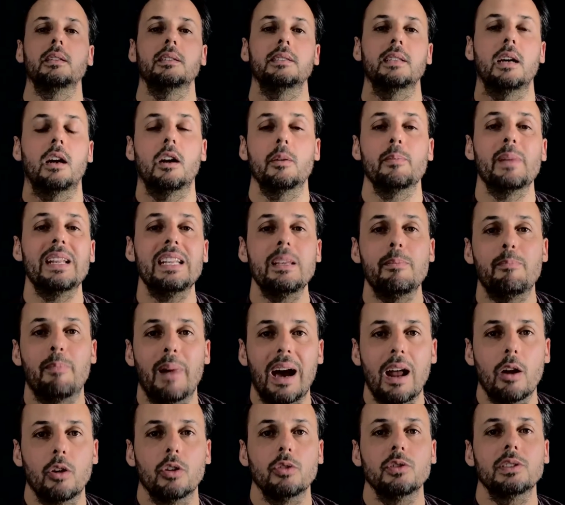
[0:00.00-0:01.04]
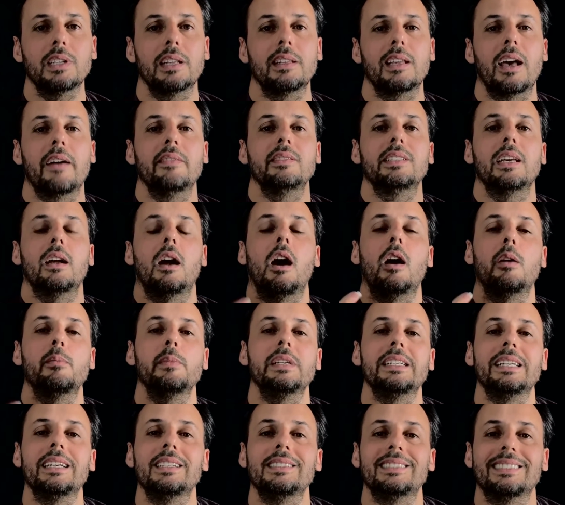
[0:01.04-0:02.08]
are many palos that have the harmonic
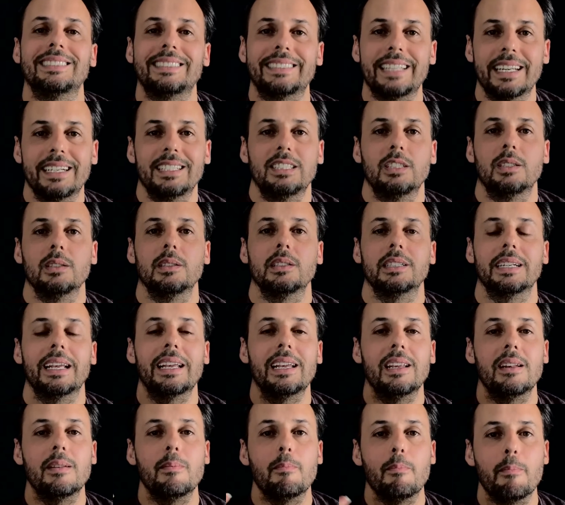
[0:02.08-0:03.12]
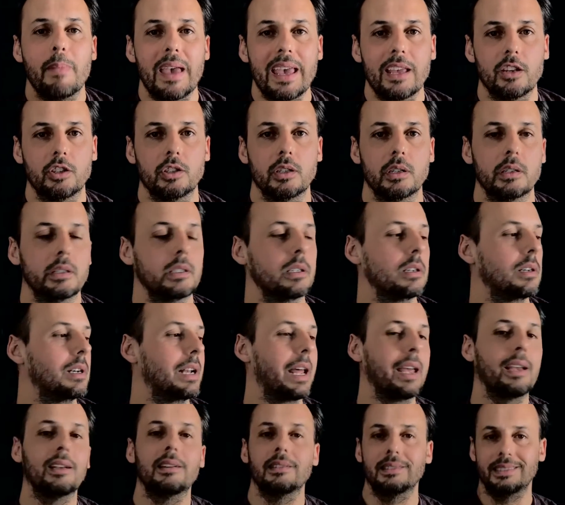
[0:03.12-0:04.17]
center in major, like
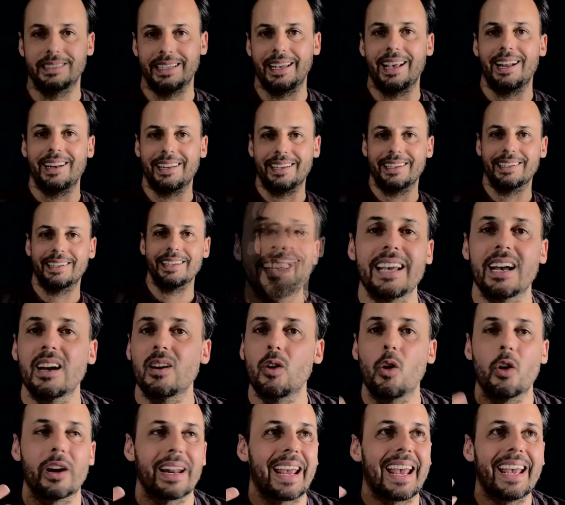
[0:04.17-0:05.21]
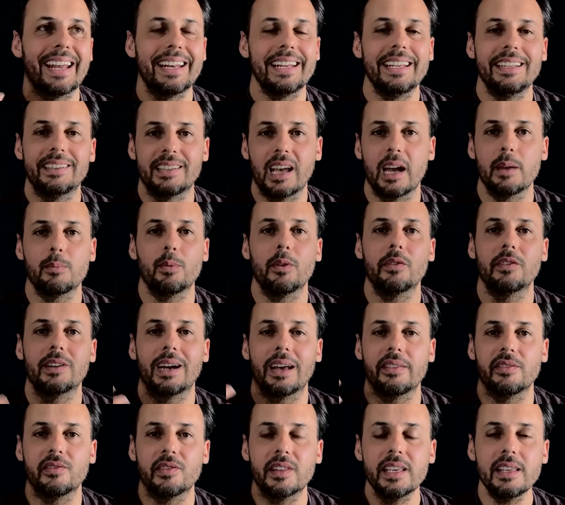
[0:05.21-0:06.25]
the alegría, or any type of
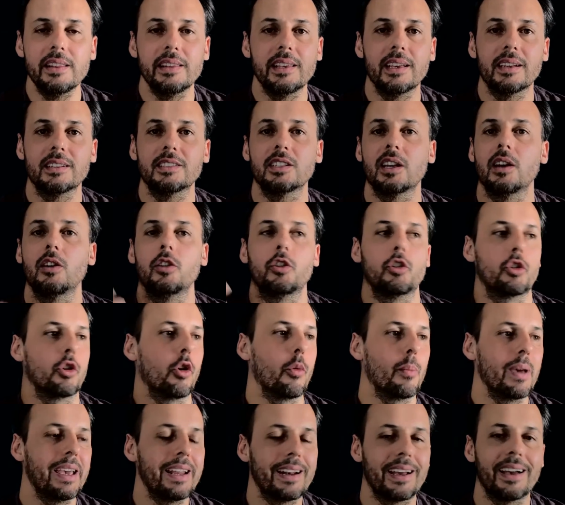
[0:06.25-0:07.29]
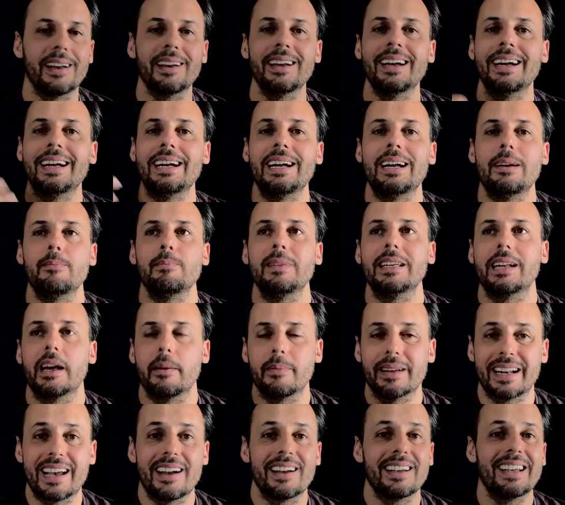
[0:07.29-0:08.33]
cantinas, romera,
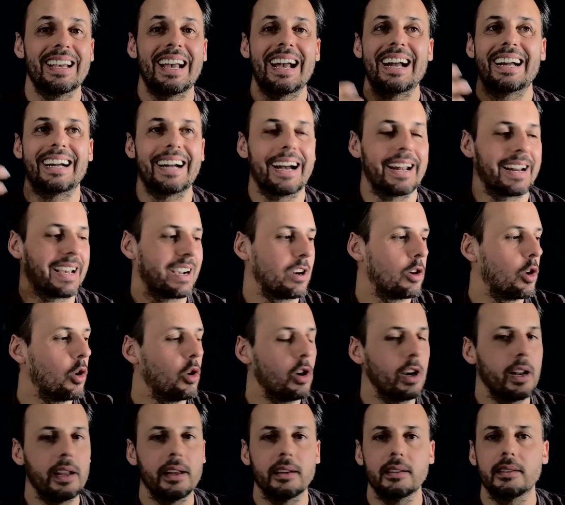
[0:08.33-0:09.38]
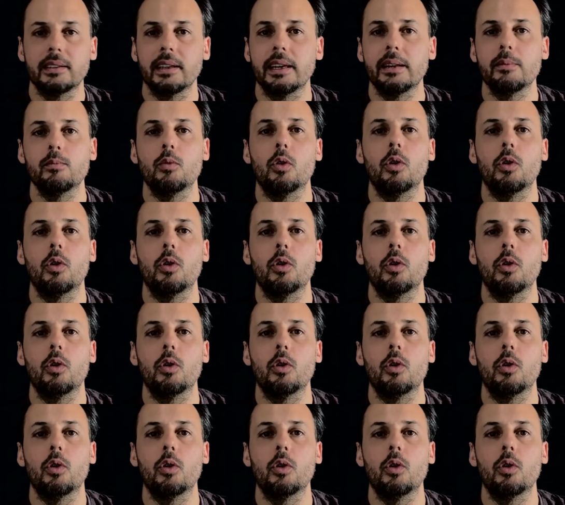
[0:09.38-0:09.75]
mirabra, caracoles, and more.